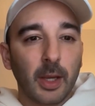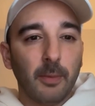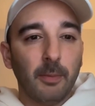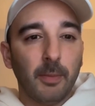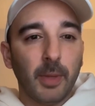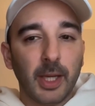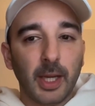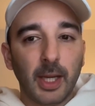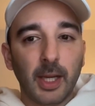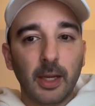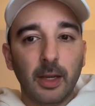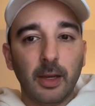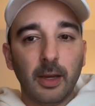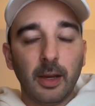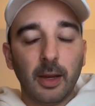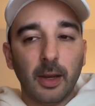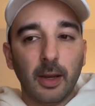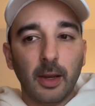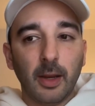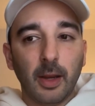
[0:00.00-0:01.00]
But in
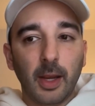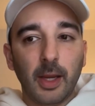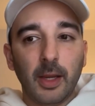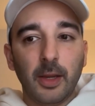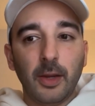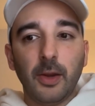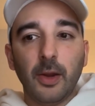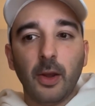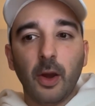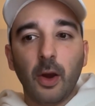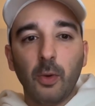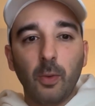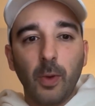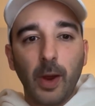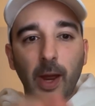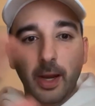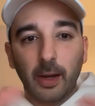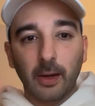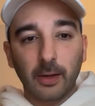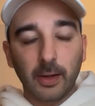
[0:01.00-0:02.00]

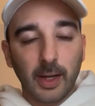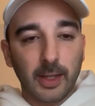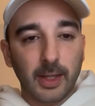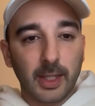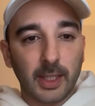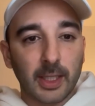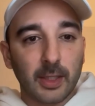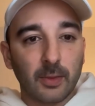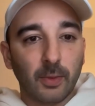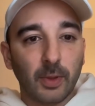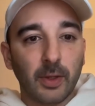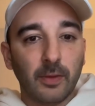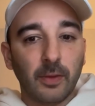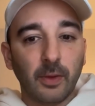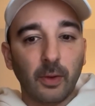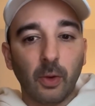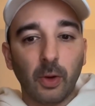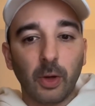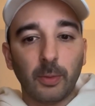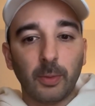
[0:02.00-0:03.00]
nowhere, and this is one of the
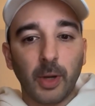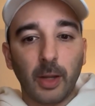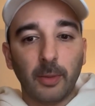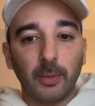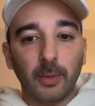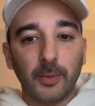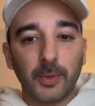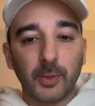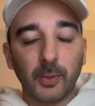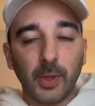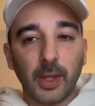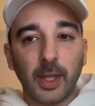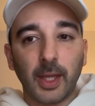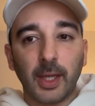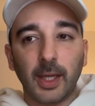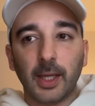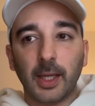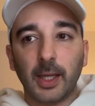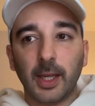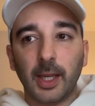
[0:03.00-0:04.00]
core problems we
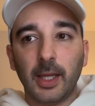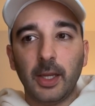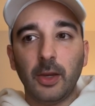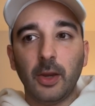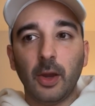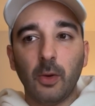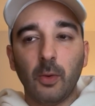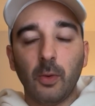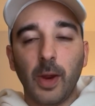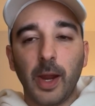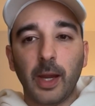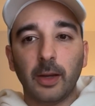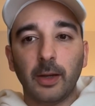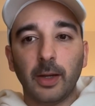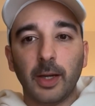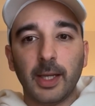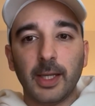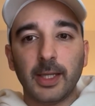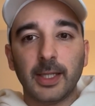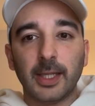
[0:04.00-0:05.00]
think, in nowhere
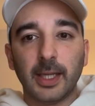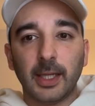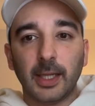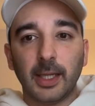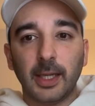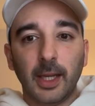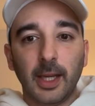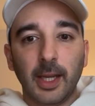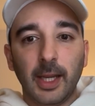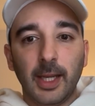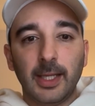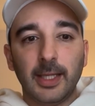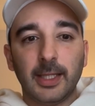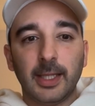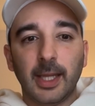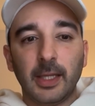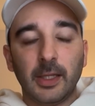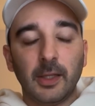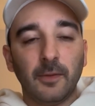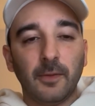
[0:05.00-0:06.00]
is it
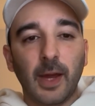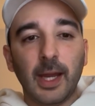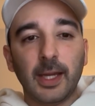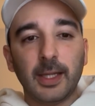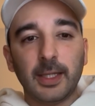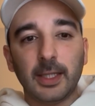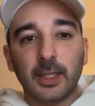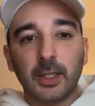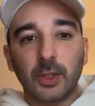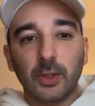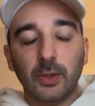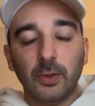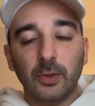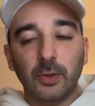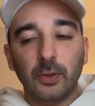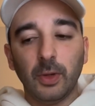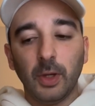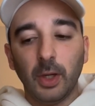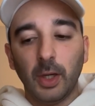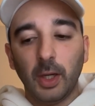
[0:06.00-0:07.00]
incentivized
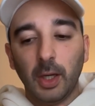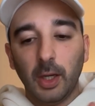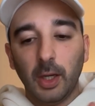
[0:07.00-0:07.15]
to